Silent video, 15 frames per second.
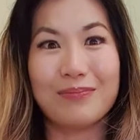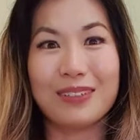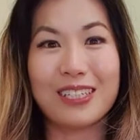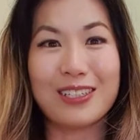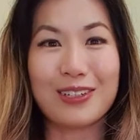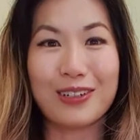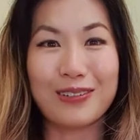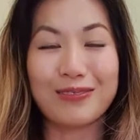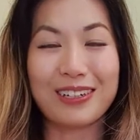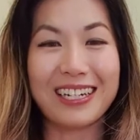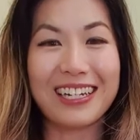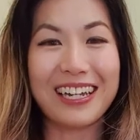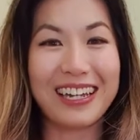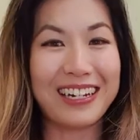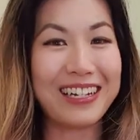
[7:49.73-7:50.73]
is not
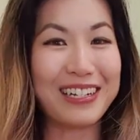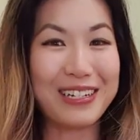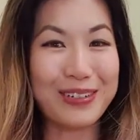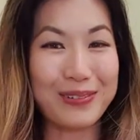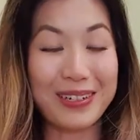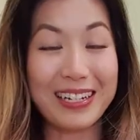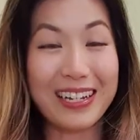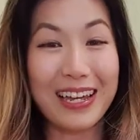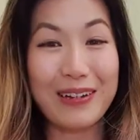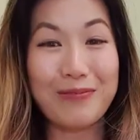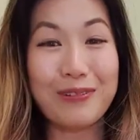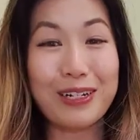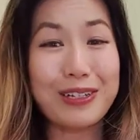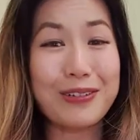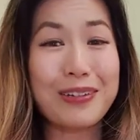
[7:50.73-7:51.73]
really getting into it yet,
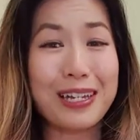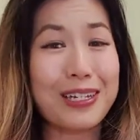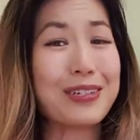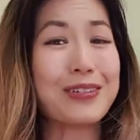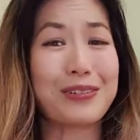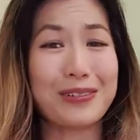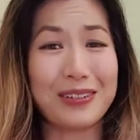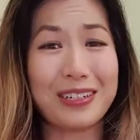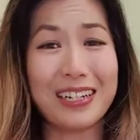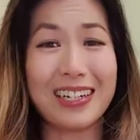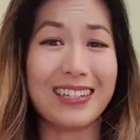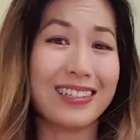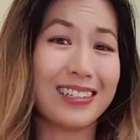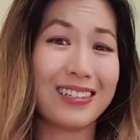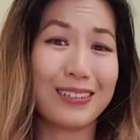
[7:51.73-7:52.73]
what you can do
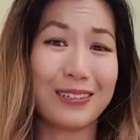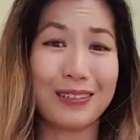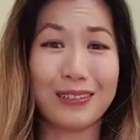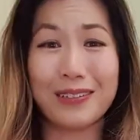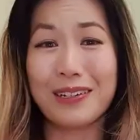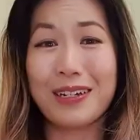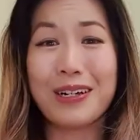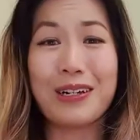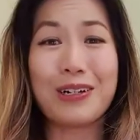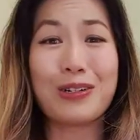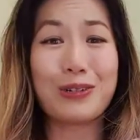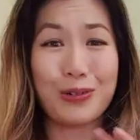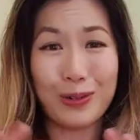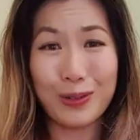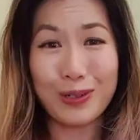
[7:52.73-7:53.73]
is to
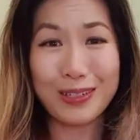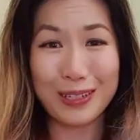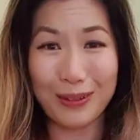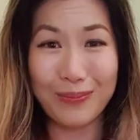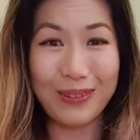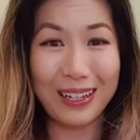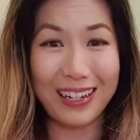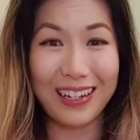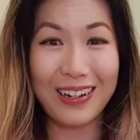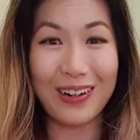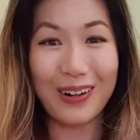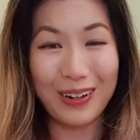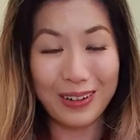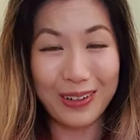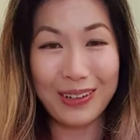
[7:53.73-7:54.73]
draw something
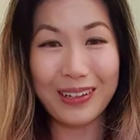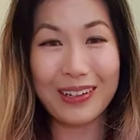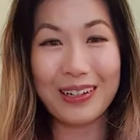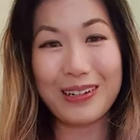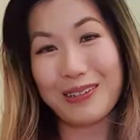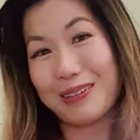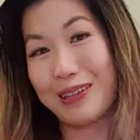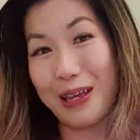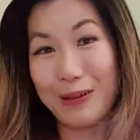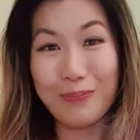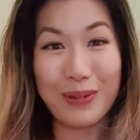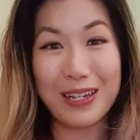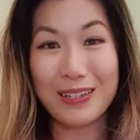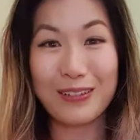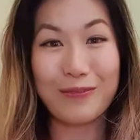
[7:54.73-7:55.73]
on that
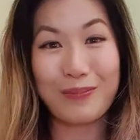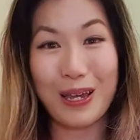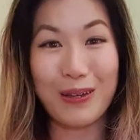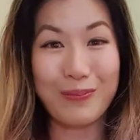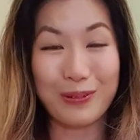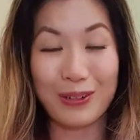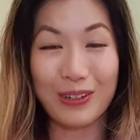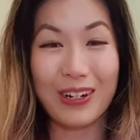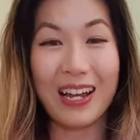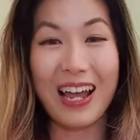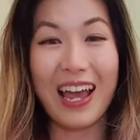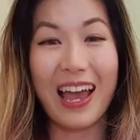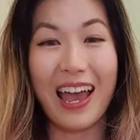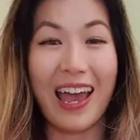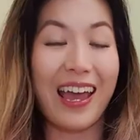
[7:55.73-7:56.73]
piece of paper
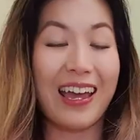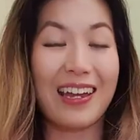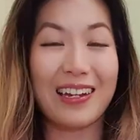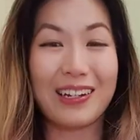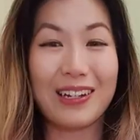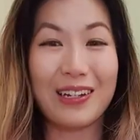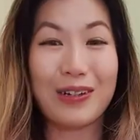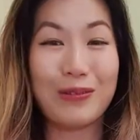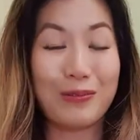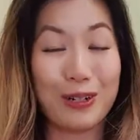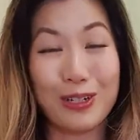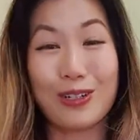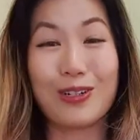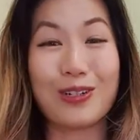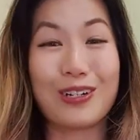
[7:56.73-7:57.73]
and
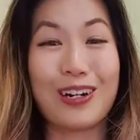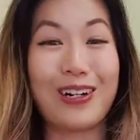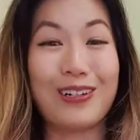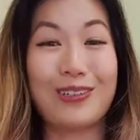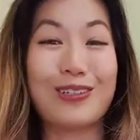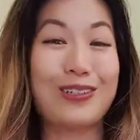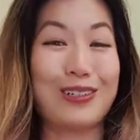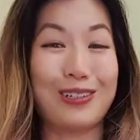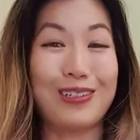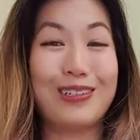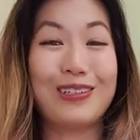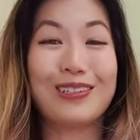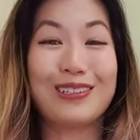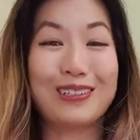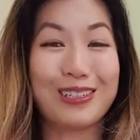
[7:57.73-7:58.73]
watch your child
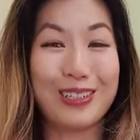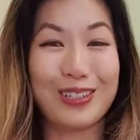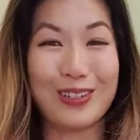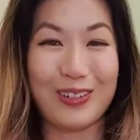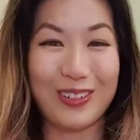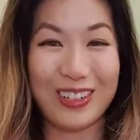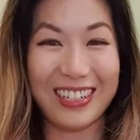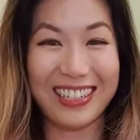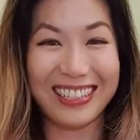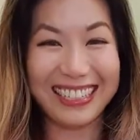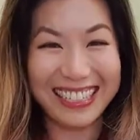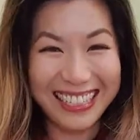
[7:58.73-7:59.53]
just destroy it.